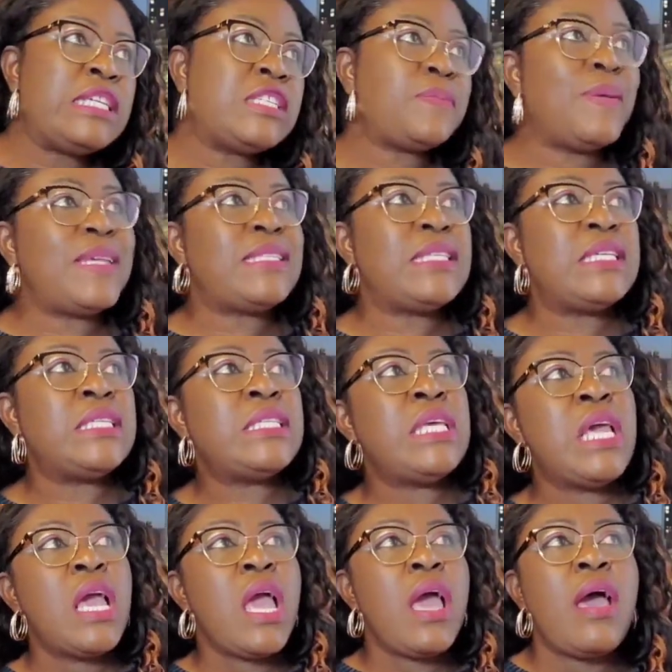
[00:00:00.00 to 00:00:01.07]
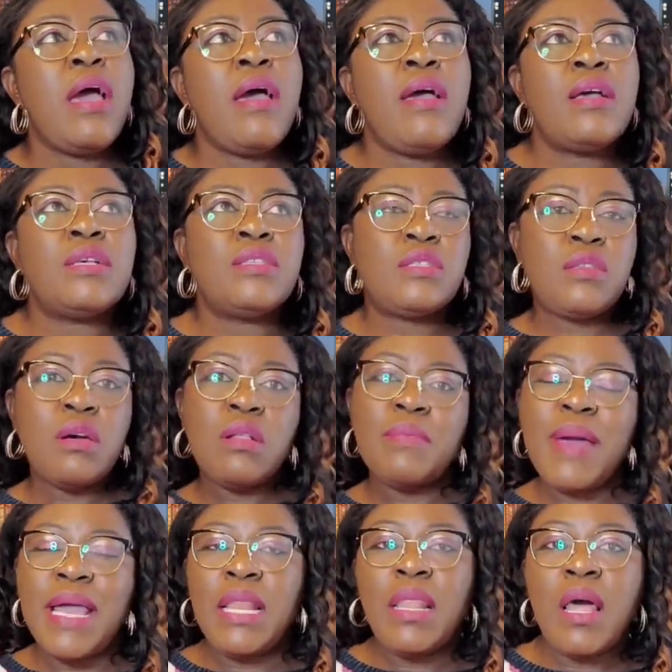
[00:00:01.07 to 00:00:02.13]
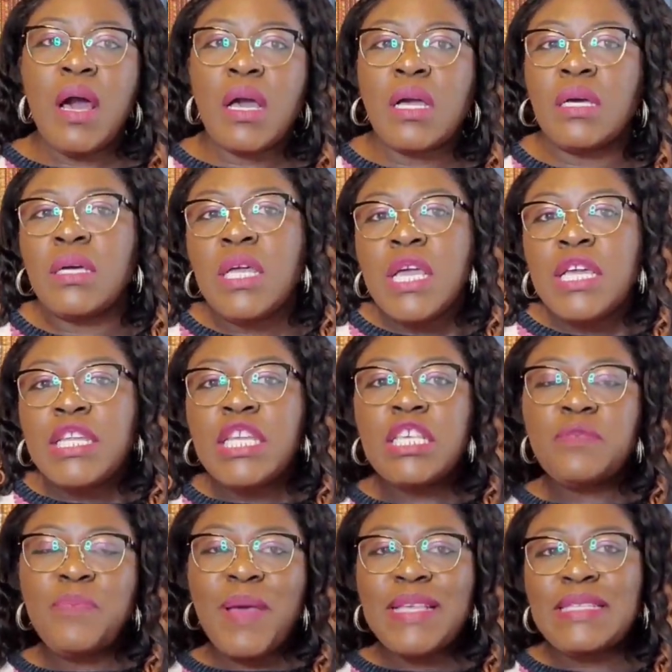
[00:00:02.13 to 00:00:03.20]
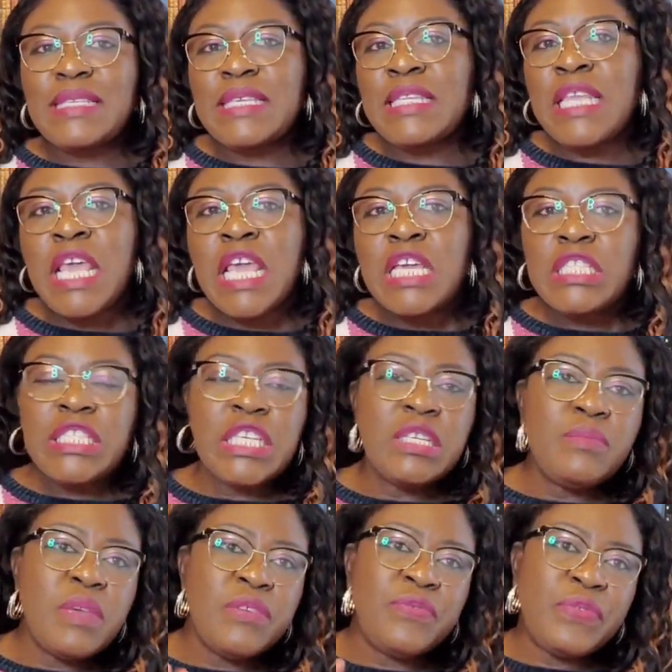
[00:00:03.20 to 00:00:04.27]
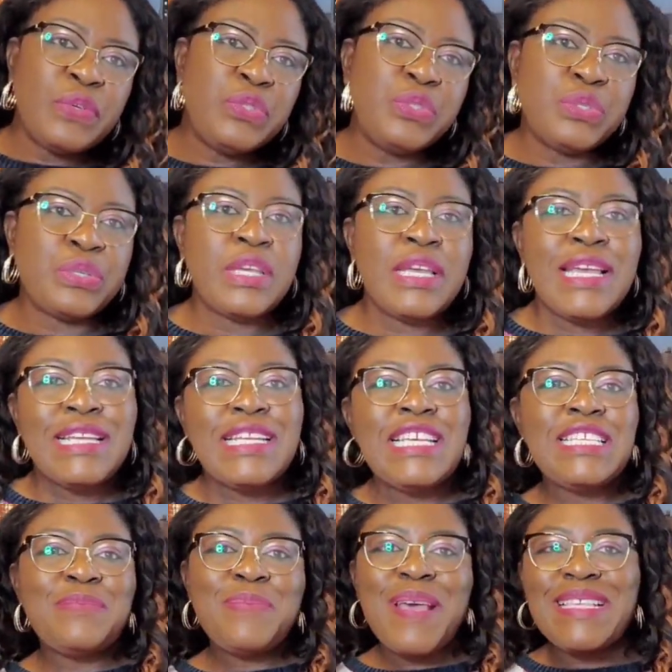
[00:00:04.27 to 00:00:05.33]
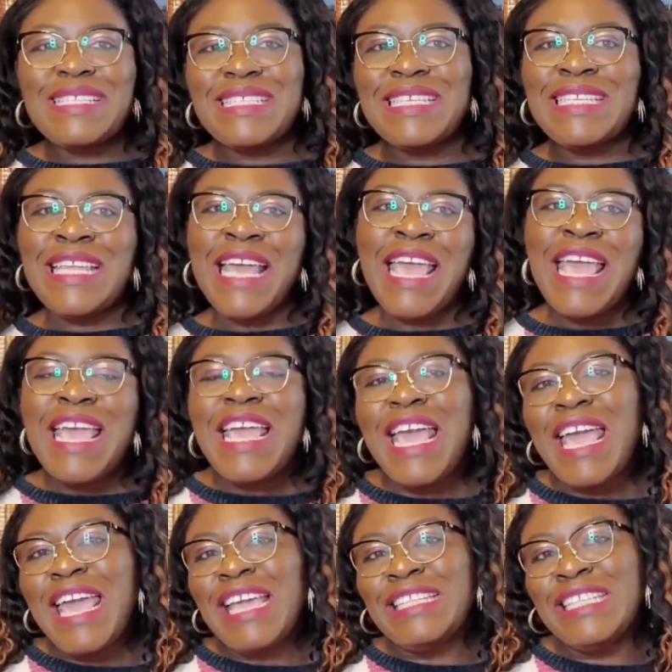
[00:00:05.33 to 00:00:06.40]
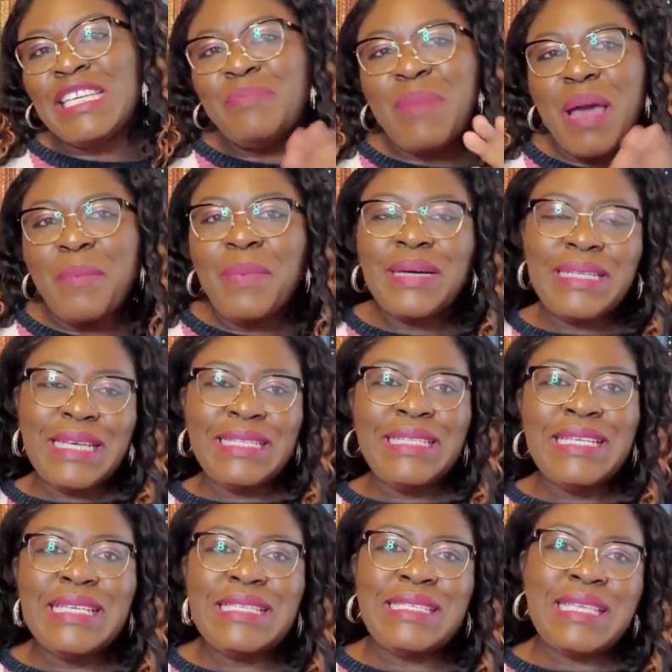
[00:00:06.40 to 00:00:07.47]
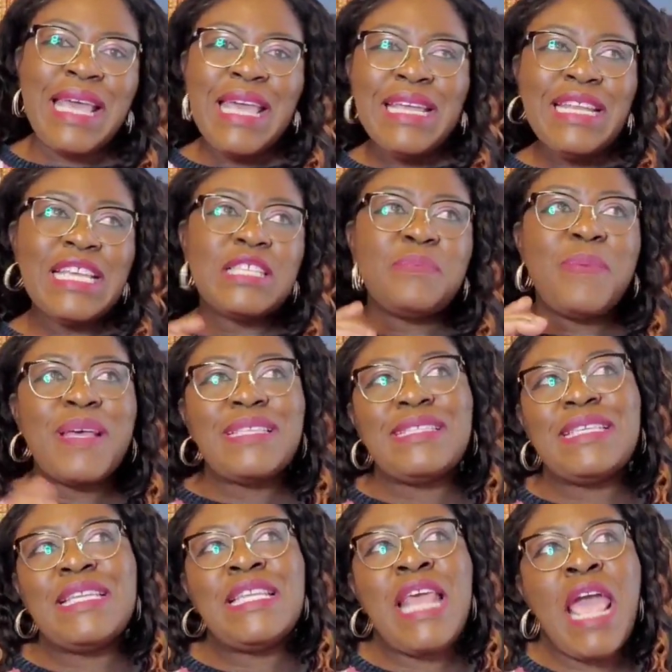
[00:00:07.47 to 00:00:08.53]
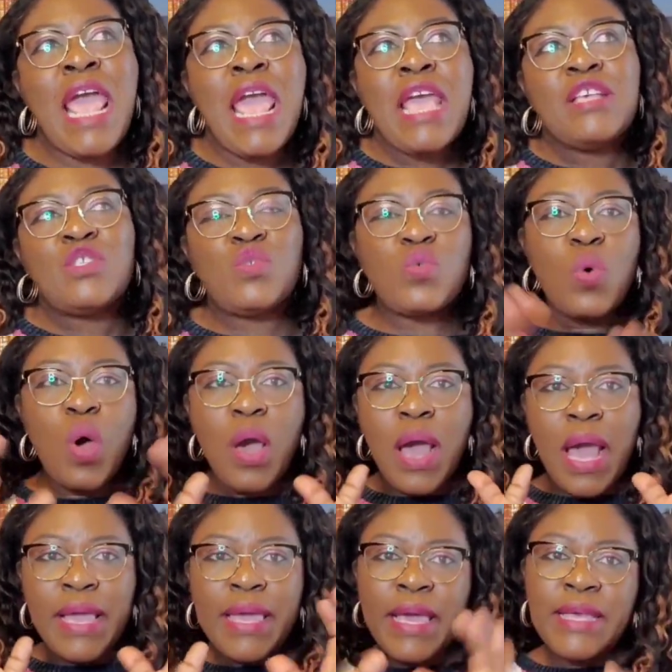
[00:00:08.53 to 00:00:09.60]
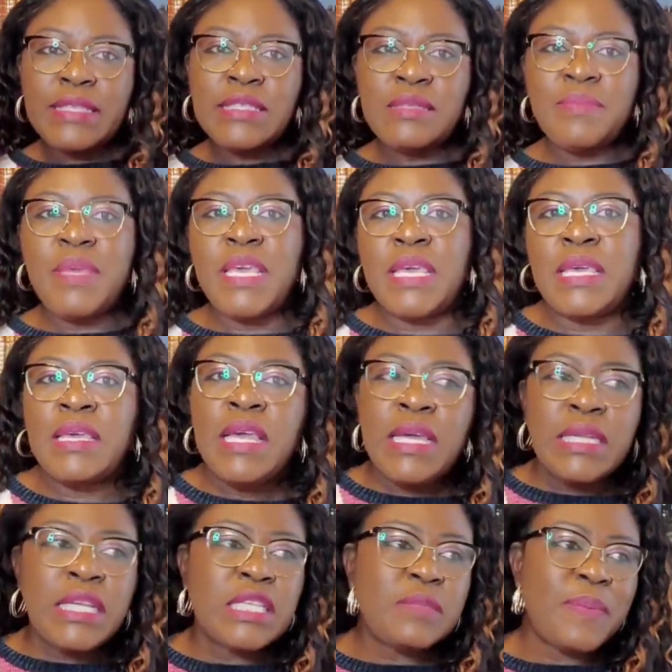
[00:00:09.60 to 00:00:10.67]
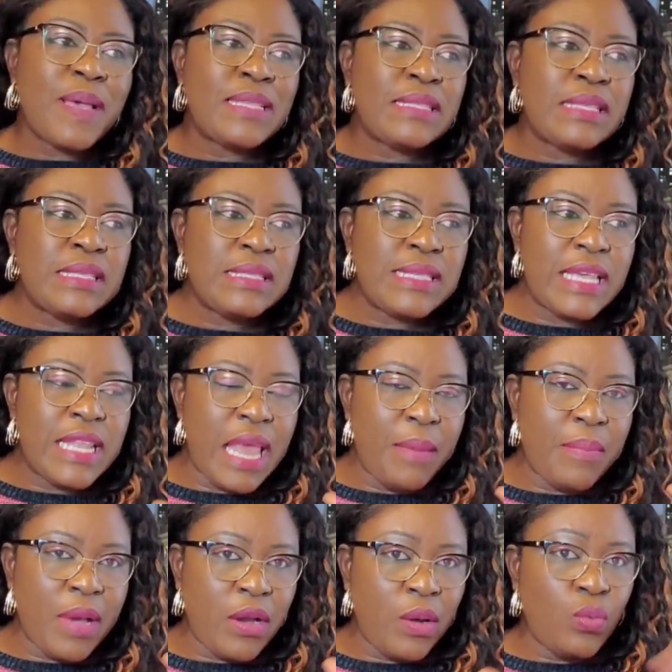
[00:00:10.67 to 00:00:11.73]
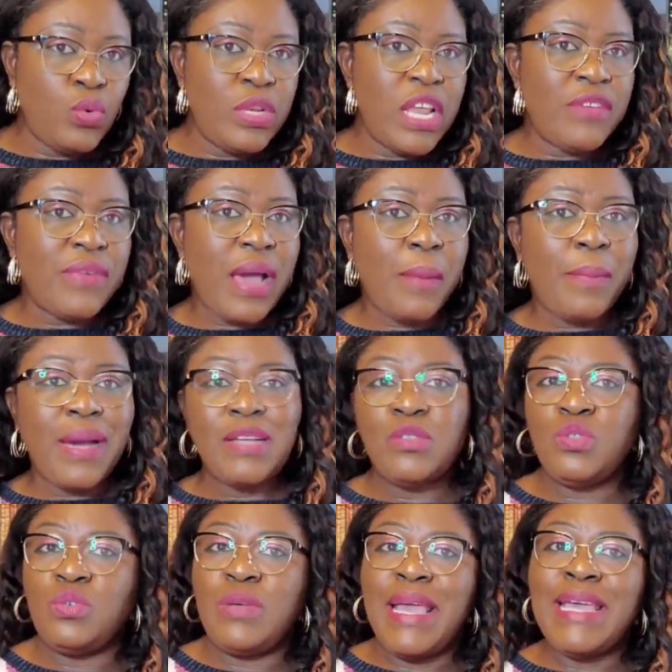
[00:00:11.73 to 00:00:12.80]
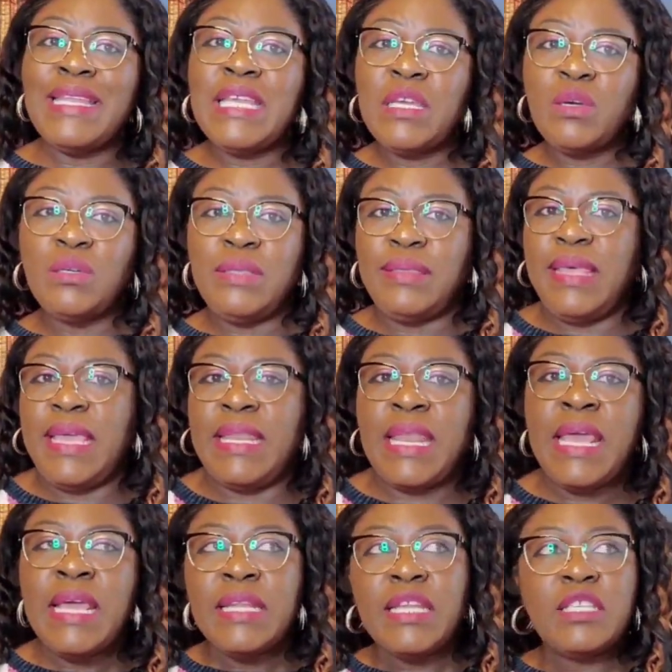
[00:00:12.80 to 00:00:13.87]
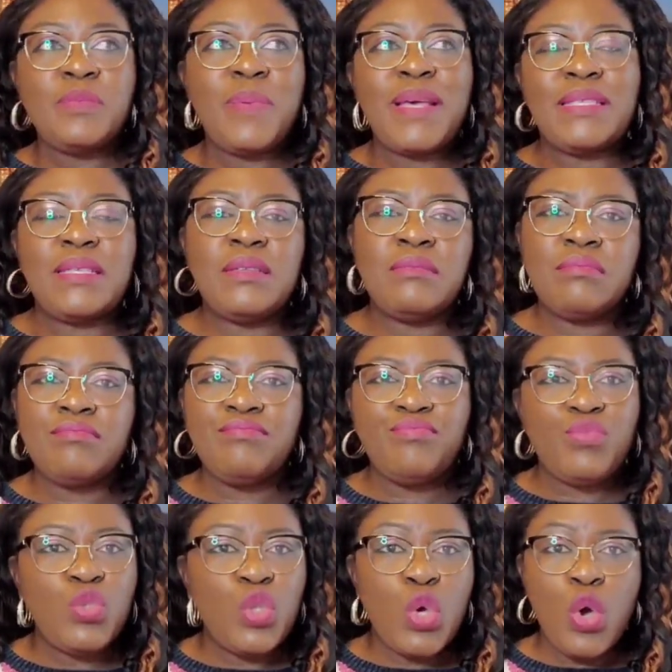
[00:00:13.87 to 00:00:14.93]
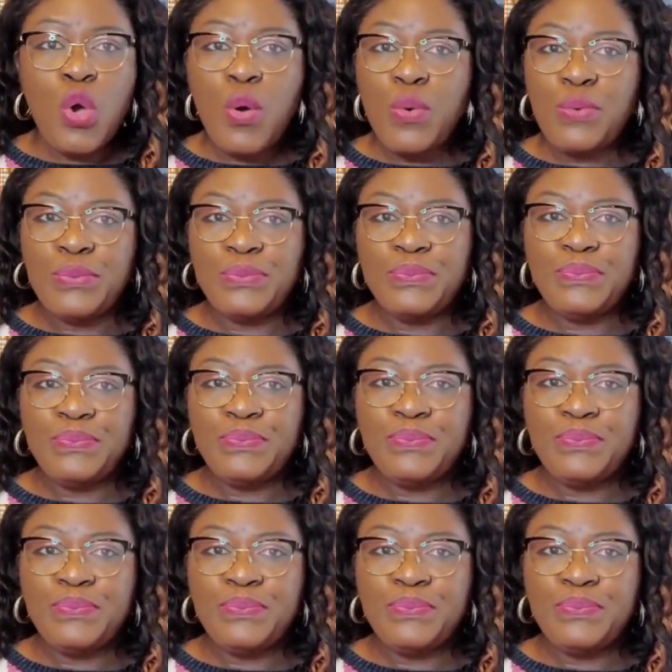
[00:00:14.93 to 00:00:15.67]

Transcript: this person stole my luck. This person did me voodoo. This person did my mother this. This person swore against me. This person said I will never amount to any good thing. This person, no.